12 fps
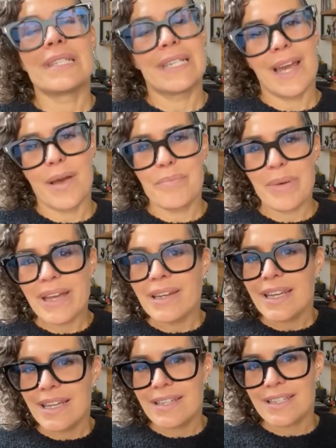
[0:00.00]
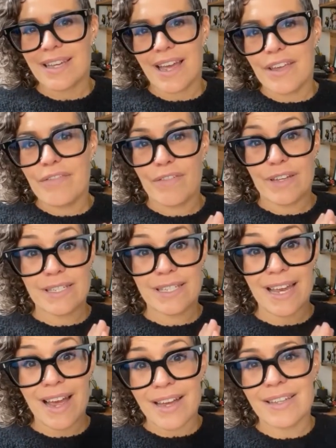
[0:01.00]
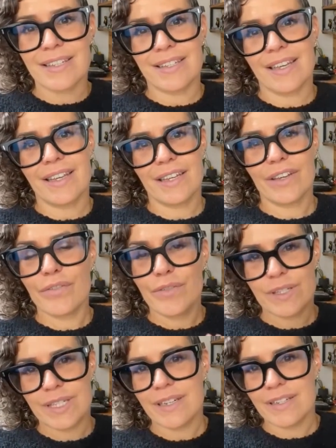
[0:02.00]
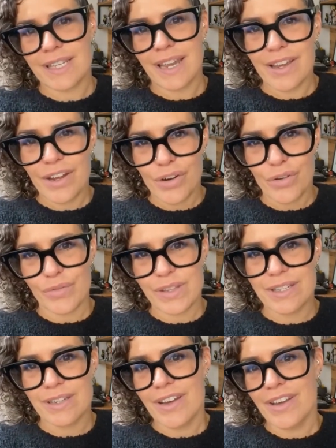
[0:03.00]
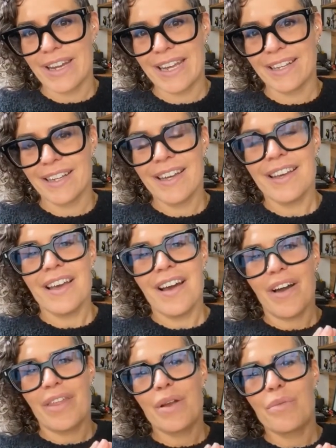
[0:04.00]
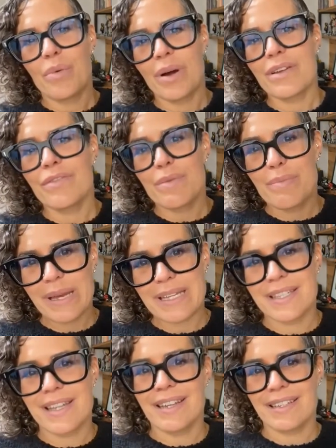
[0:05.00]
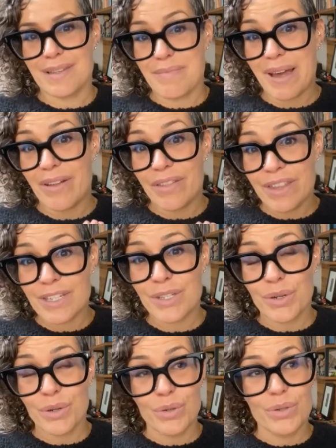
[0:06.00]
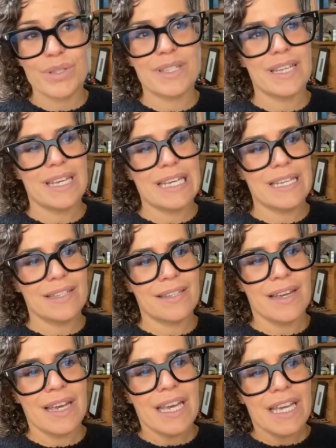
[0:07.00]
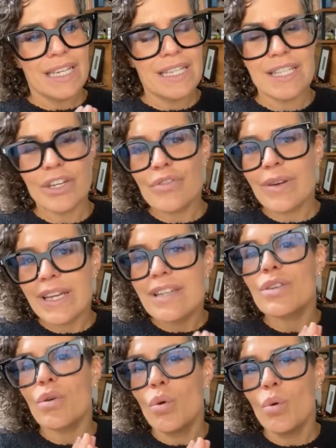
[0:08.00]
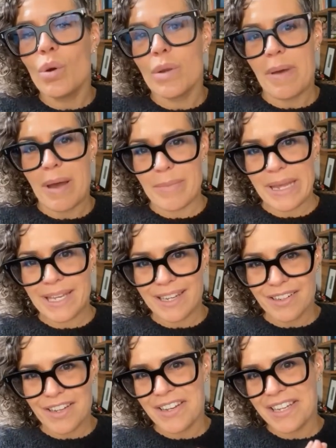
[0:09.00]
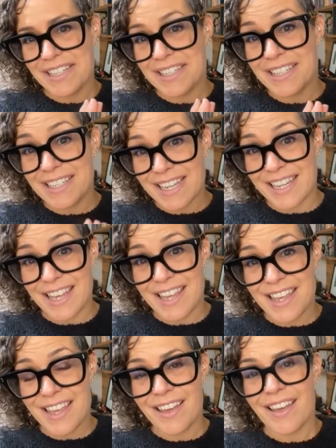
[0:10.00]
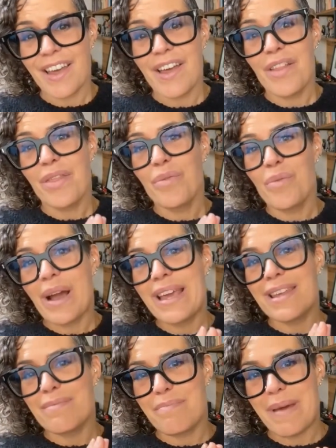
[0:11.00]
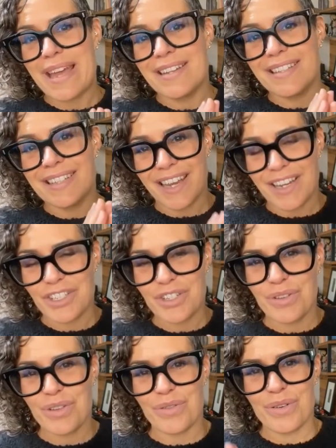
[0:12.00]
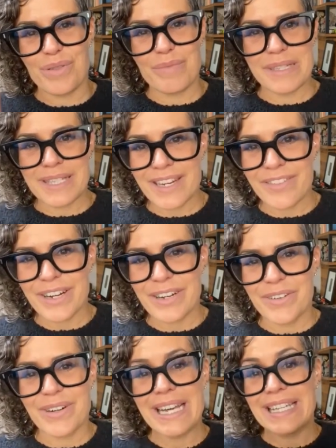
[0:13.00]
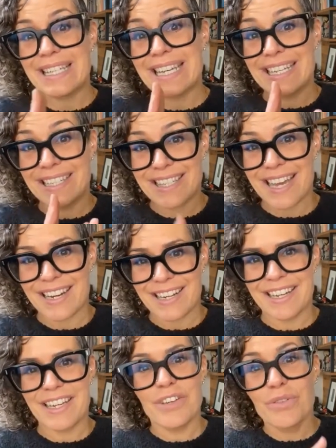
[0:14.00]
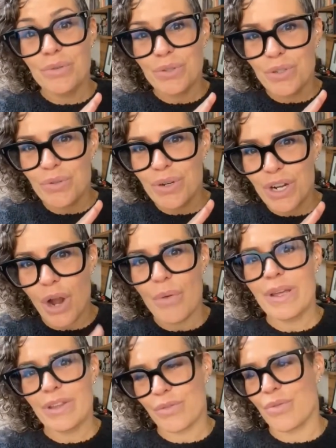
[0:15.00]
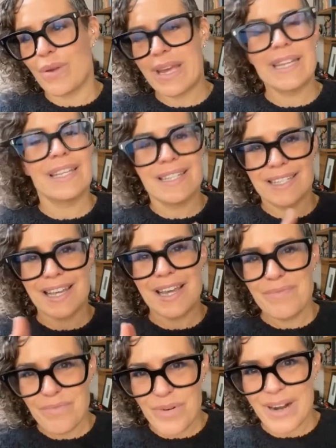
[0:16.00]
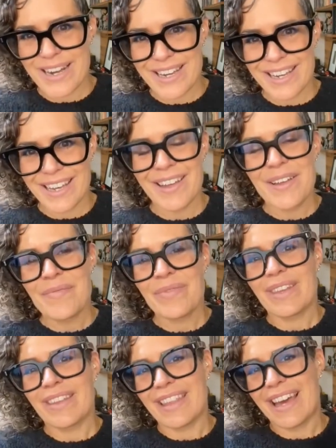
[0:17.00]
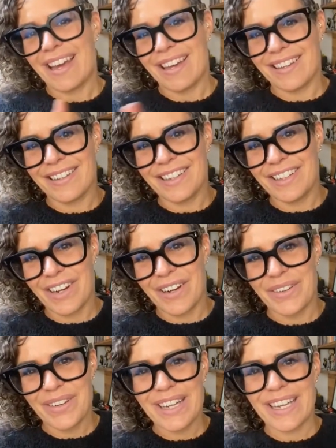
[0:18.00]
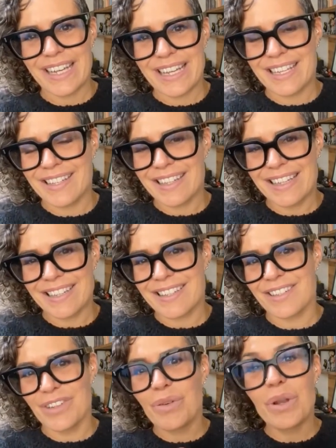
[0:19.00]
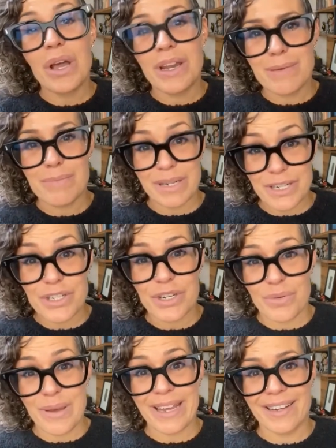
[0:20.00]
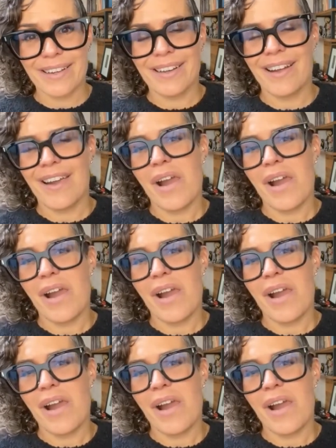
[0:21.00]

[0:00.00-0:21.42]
Yeah, Ben is a fantastic facilitator of this learning. I think one of the best things about this course is, considering it's all about making learning sticky, the way that Ben takes you through the material is exactly, you're going through it in the same way that, you know, it's you're learning by doing.